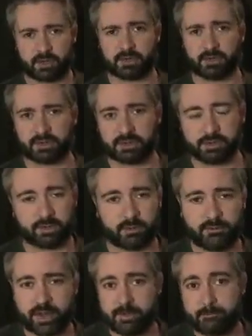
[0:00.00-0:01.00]
Google search it,
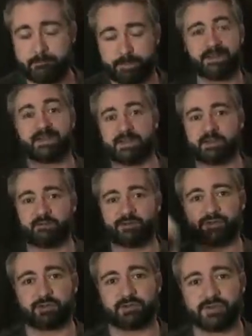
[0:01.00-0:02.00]
you'll find a billion
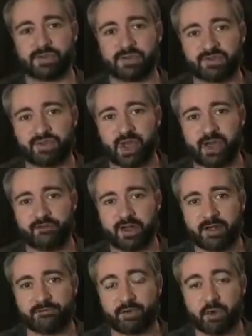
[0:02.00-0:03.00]
different reviews for the
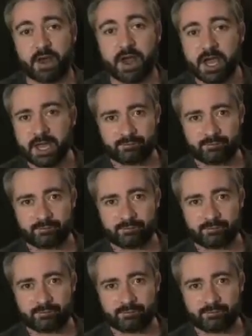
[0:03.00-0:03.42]
iPhone 4,